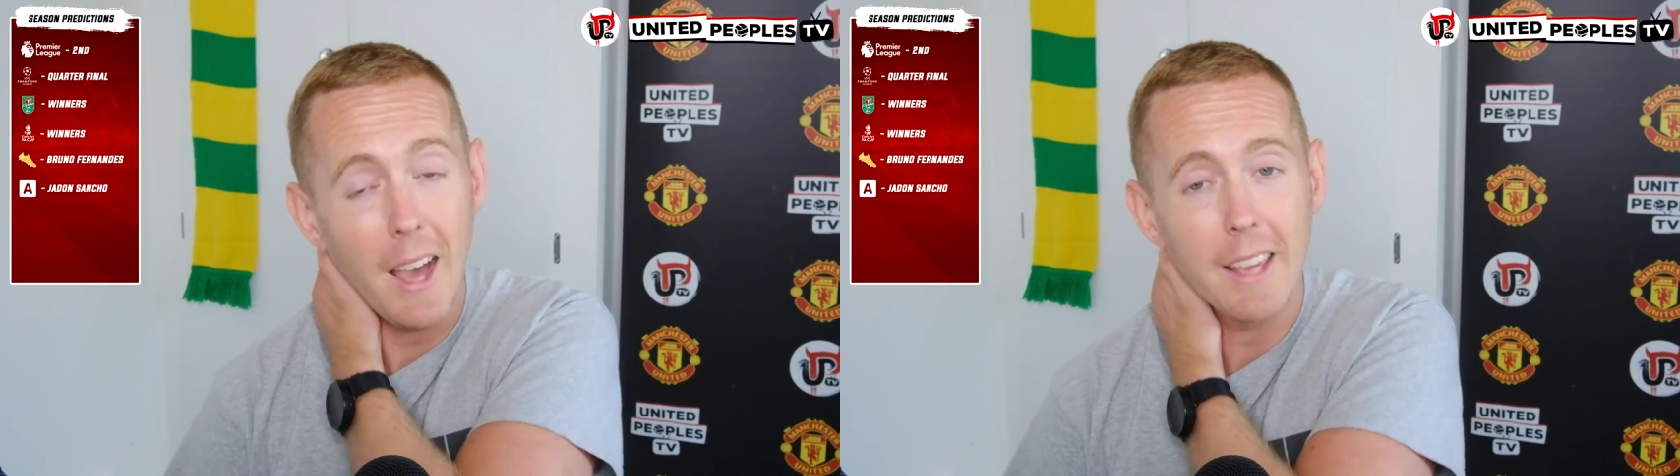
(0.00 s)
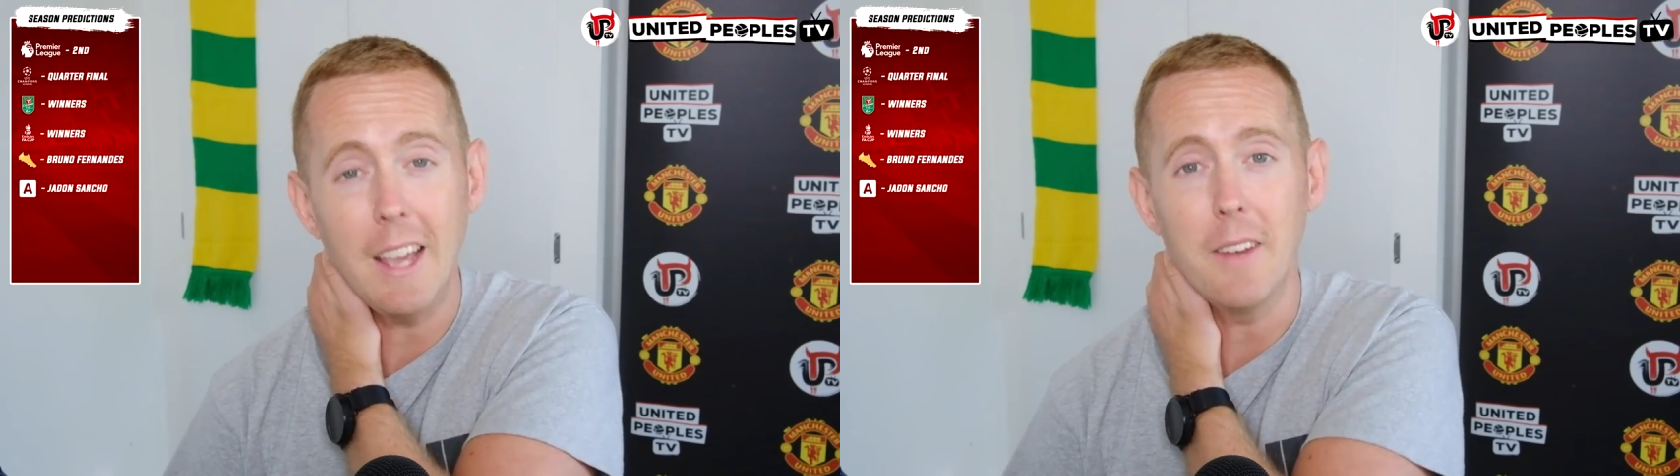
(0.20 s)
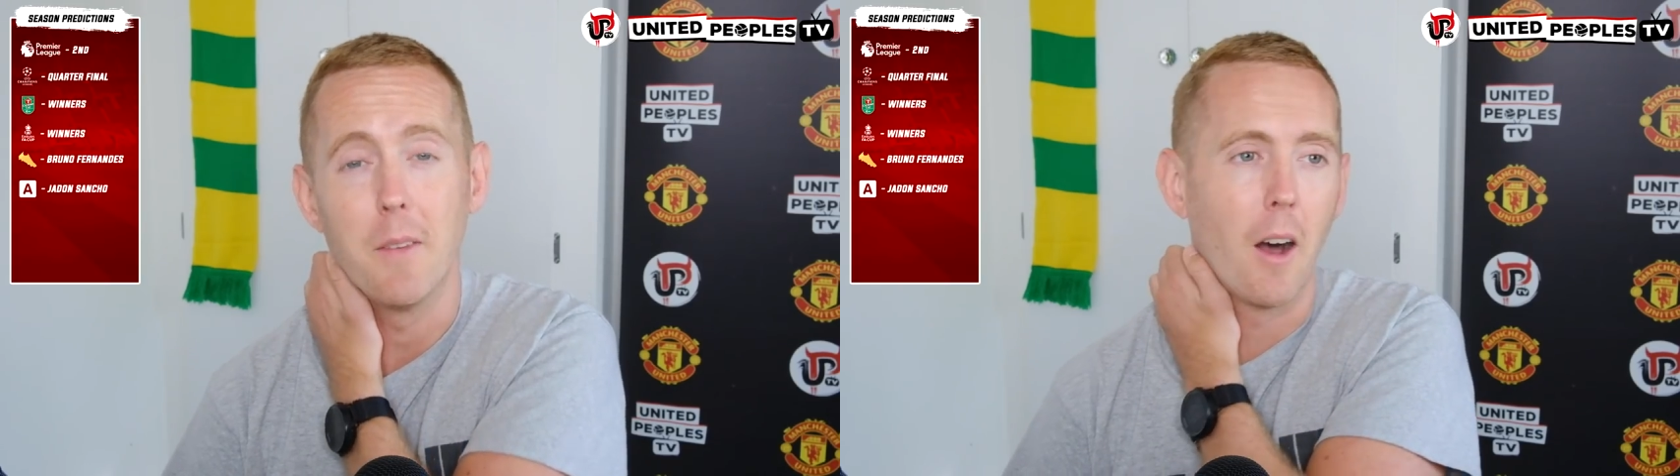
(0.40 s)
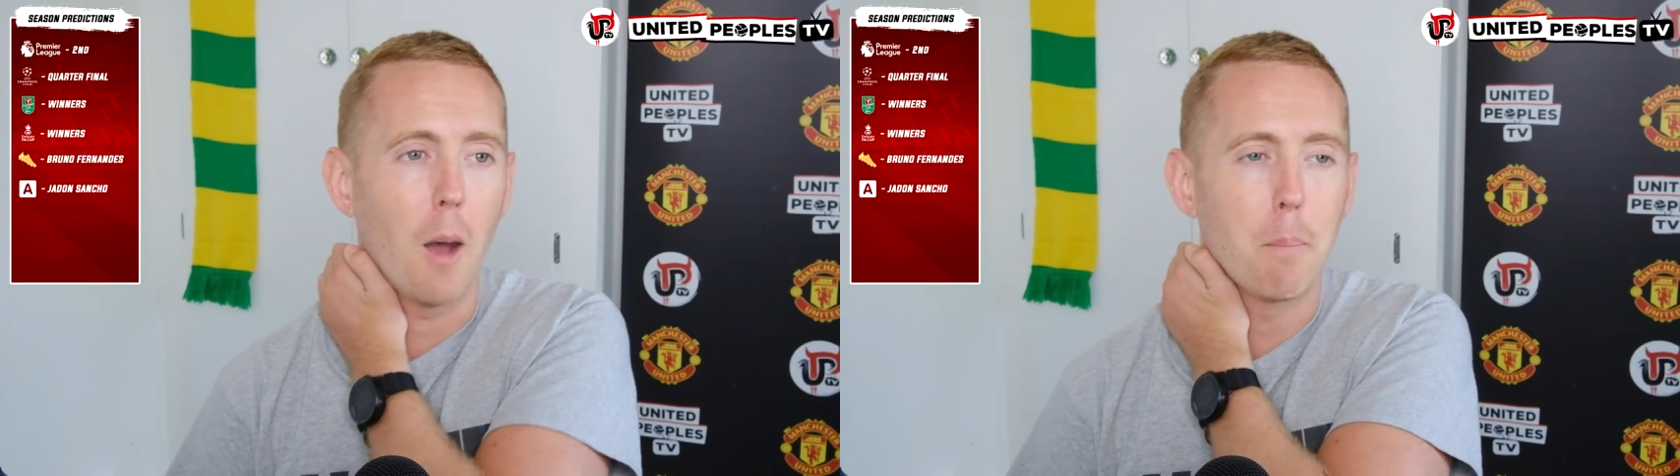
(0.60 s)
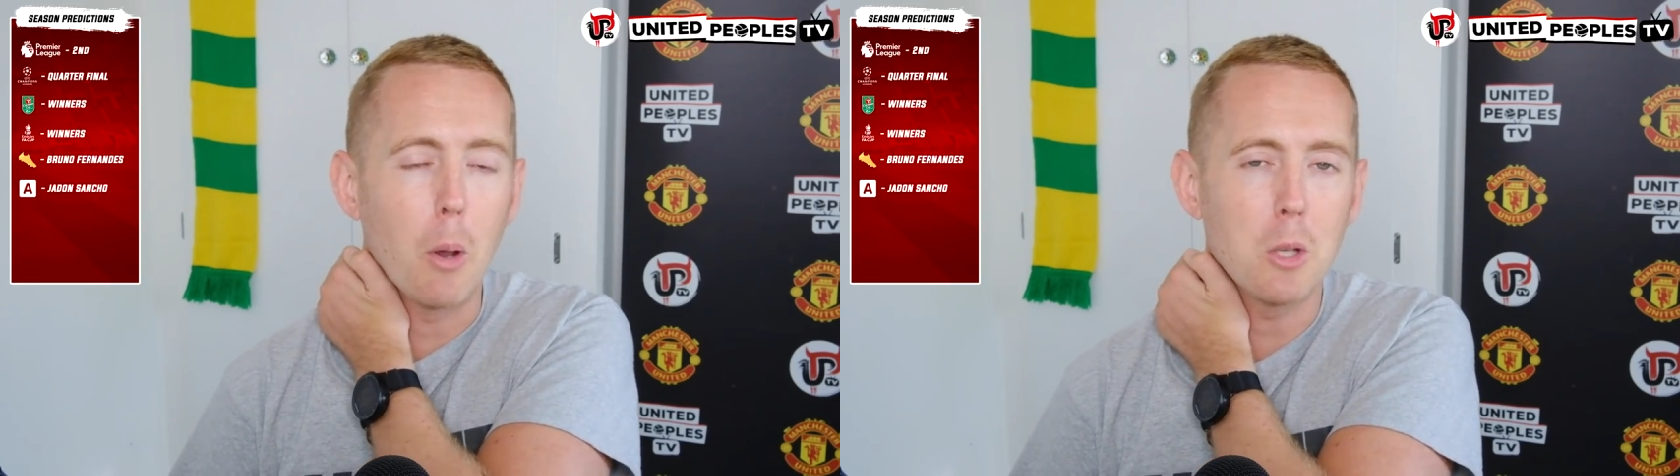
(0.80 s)
Again, I
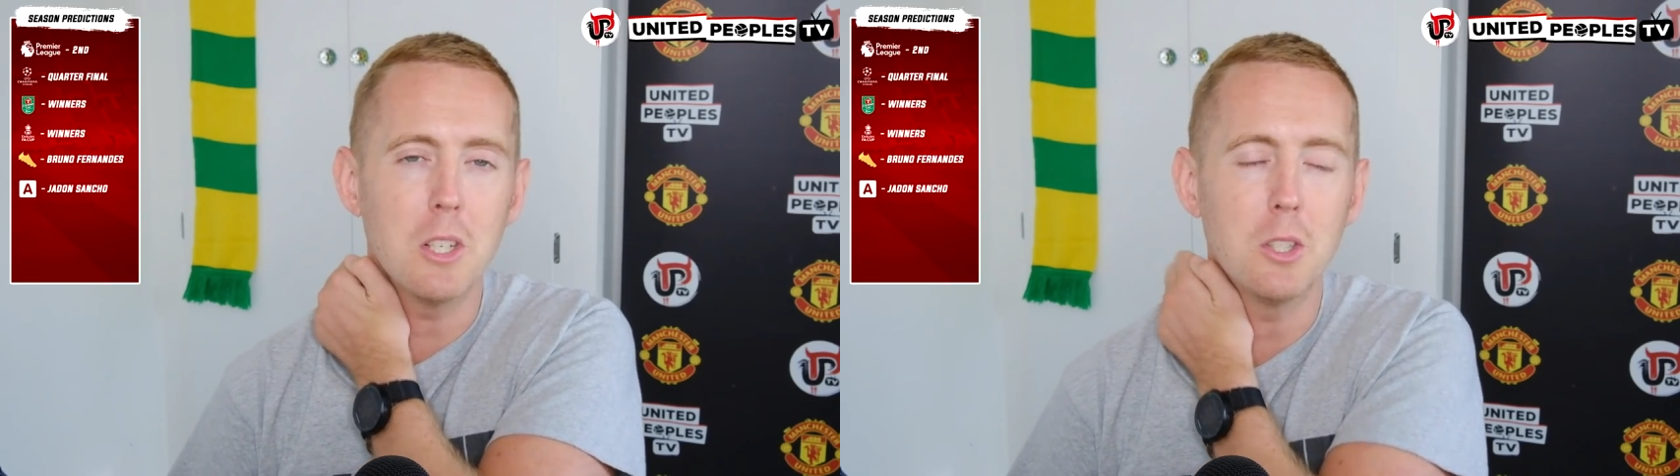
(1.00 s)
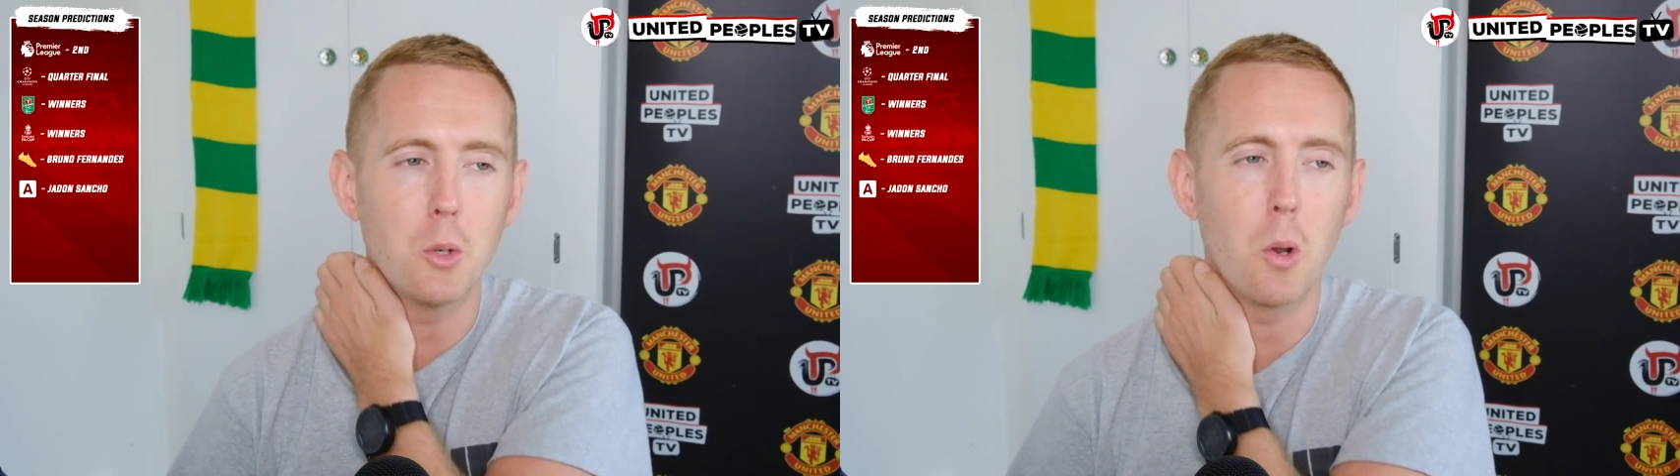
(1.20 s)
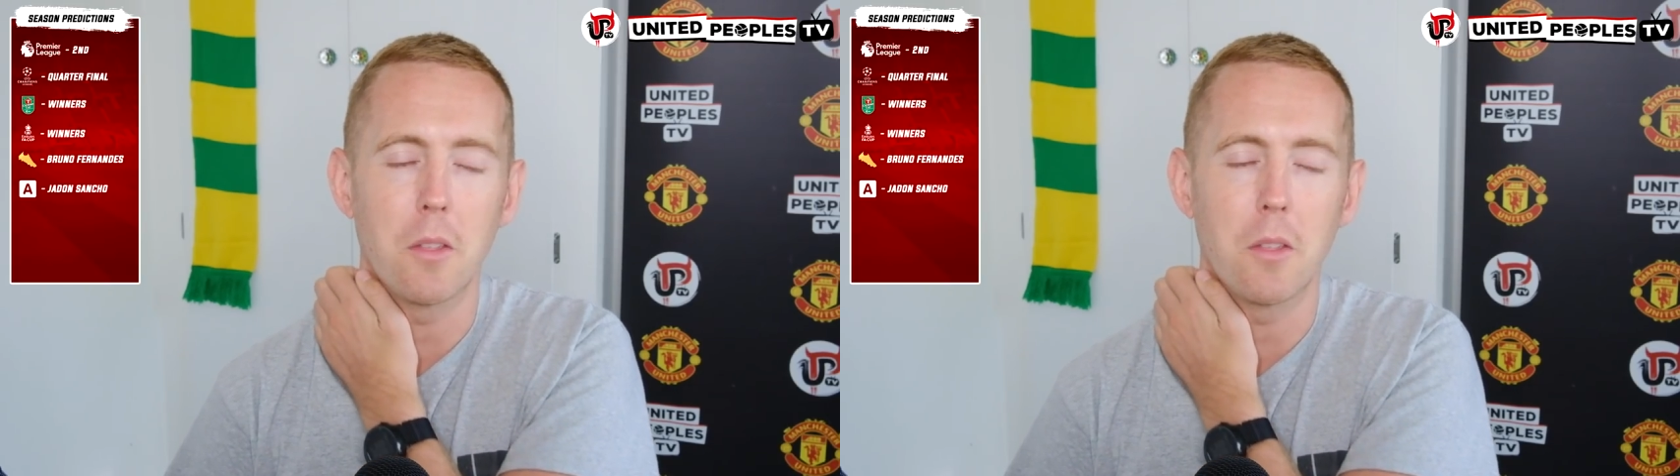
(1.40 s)
personally do not